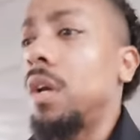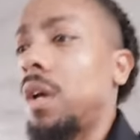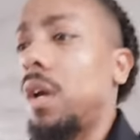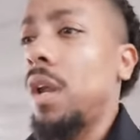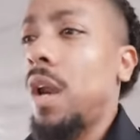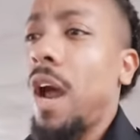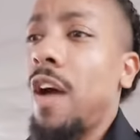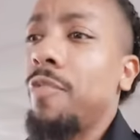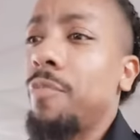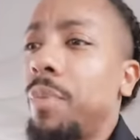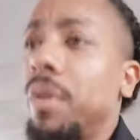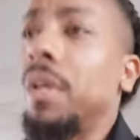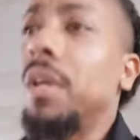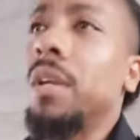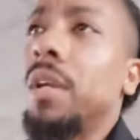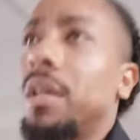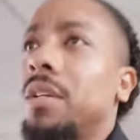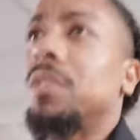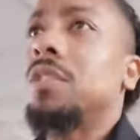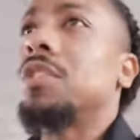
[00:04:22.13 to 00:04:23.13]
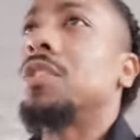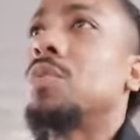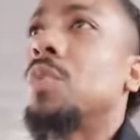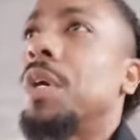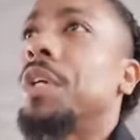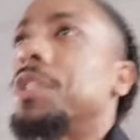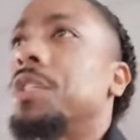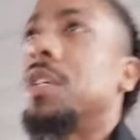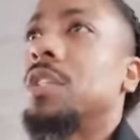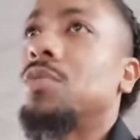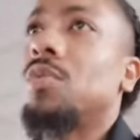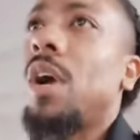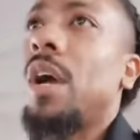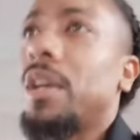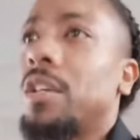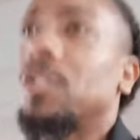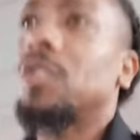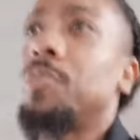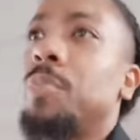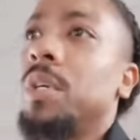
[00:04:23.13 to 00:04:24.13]
And I've been in that situation. That's
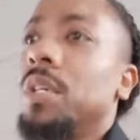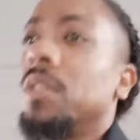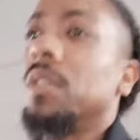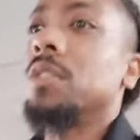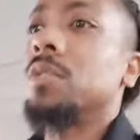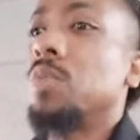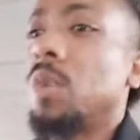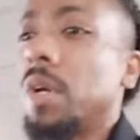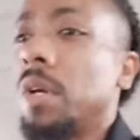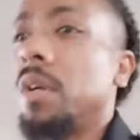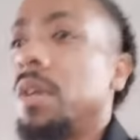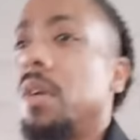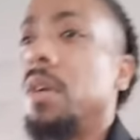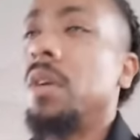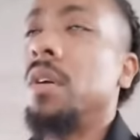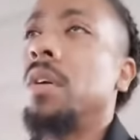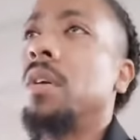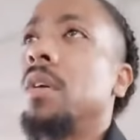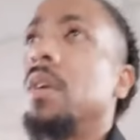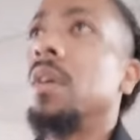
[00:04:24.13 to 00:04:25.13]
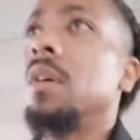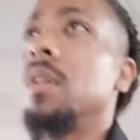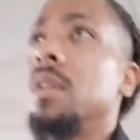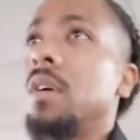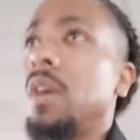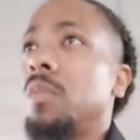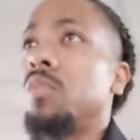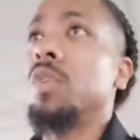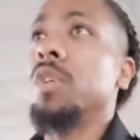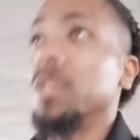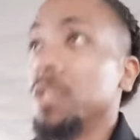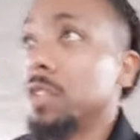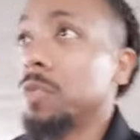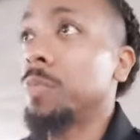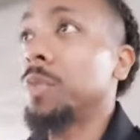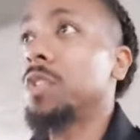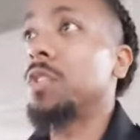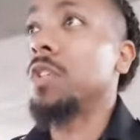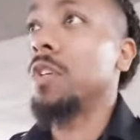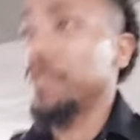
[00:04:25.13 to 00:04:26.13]
why I can speak this way. I'm really
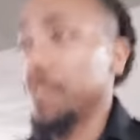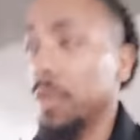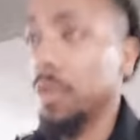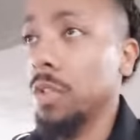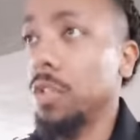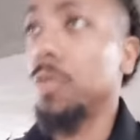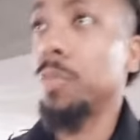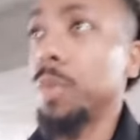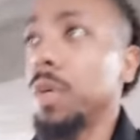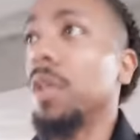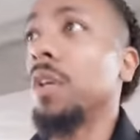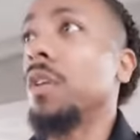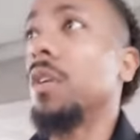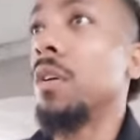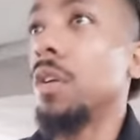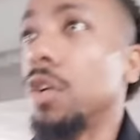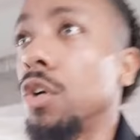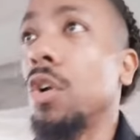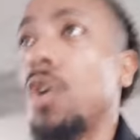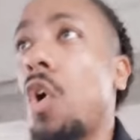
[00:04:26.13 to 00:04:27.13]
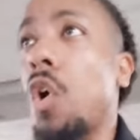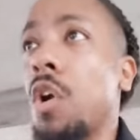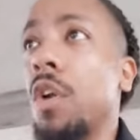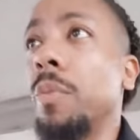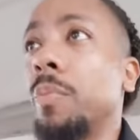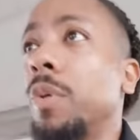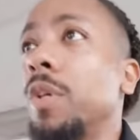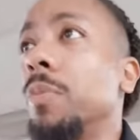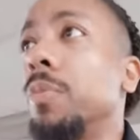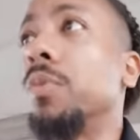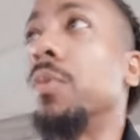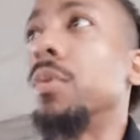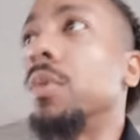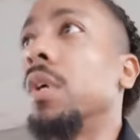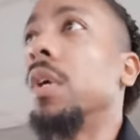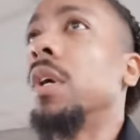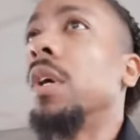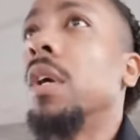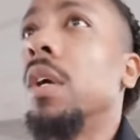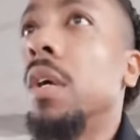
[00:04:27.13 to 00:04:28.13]
specifically speaking to good-hearted people
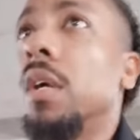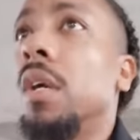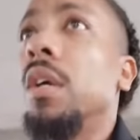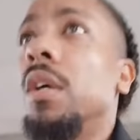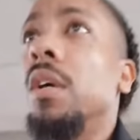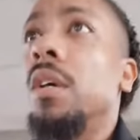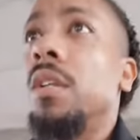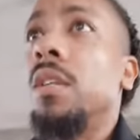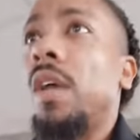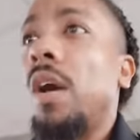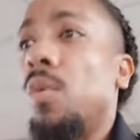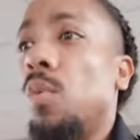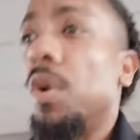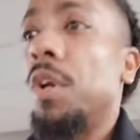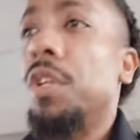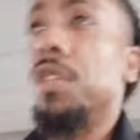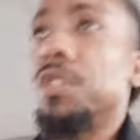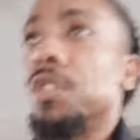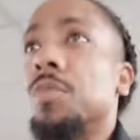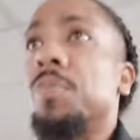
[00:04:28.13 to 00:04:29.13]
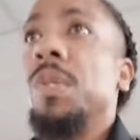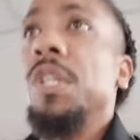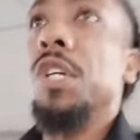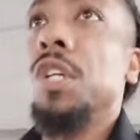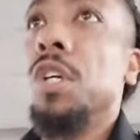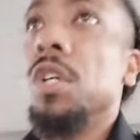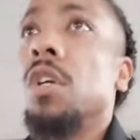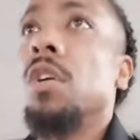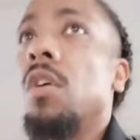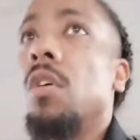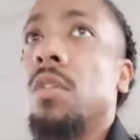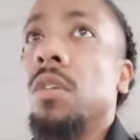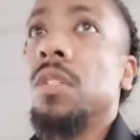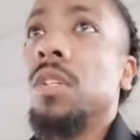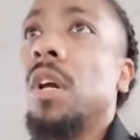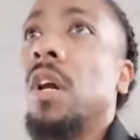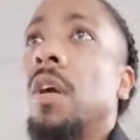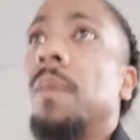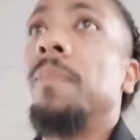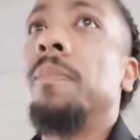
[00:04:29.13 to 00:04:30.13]
that want to just be good all the
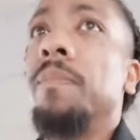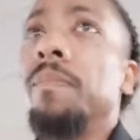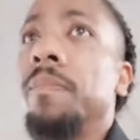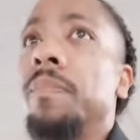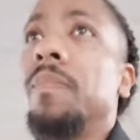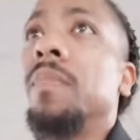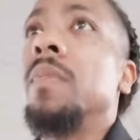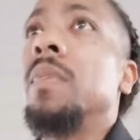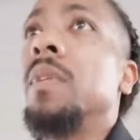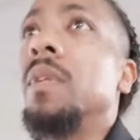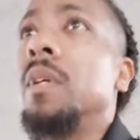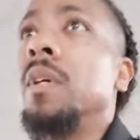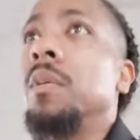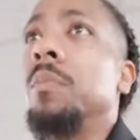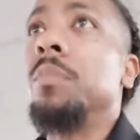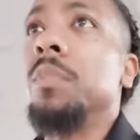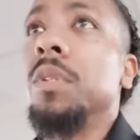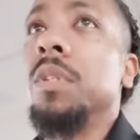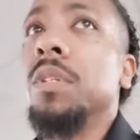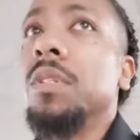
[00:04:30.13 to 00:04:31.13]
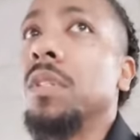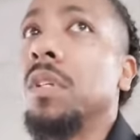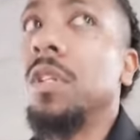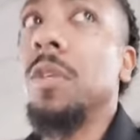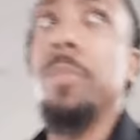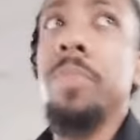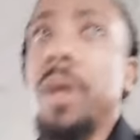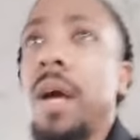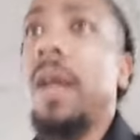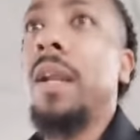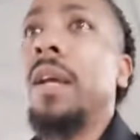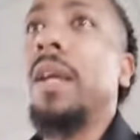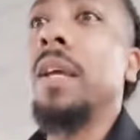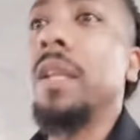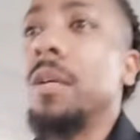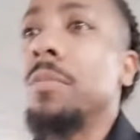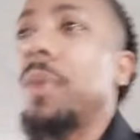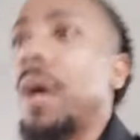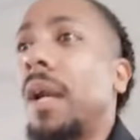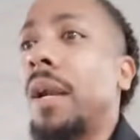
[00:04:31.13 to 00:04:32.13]
time. But this can apply to
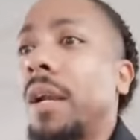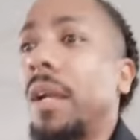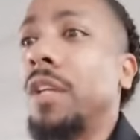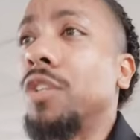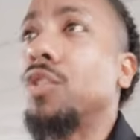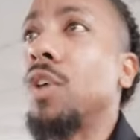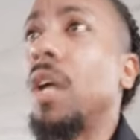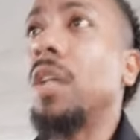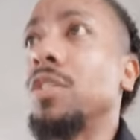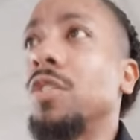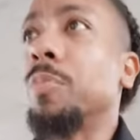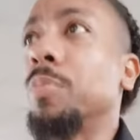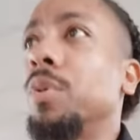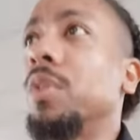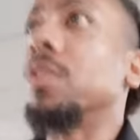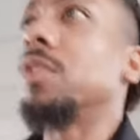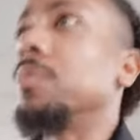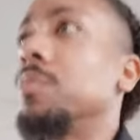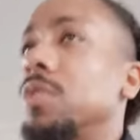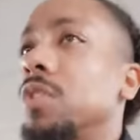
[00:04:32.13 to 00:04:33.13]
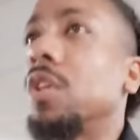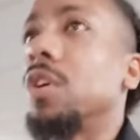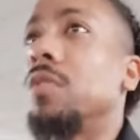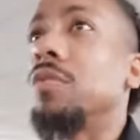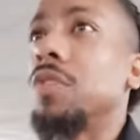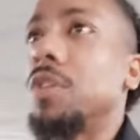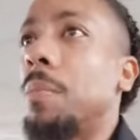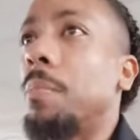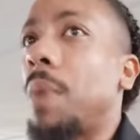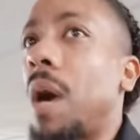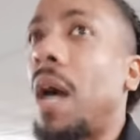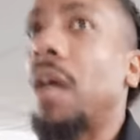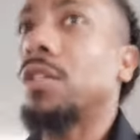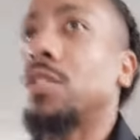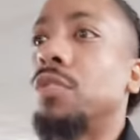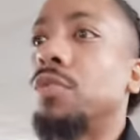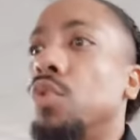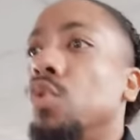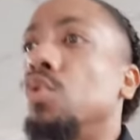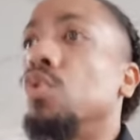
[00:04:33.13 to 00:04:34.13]
anybody that tries to put themselves in a
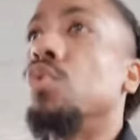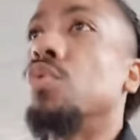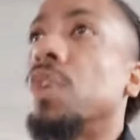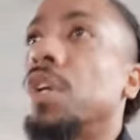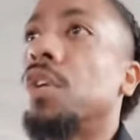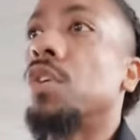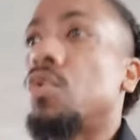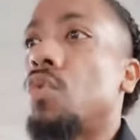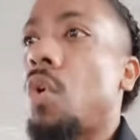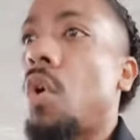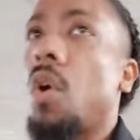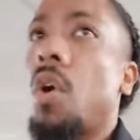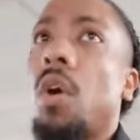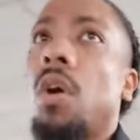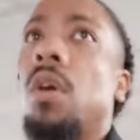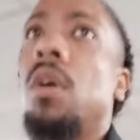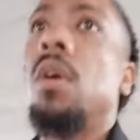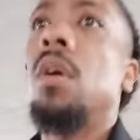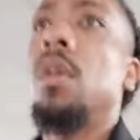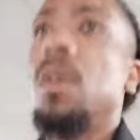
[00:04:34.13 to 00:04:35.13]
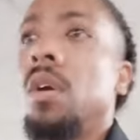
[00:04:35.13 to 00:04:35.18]
box of who you think you are.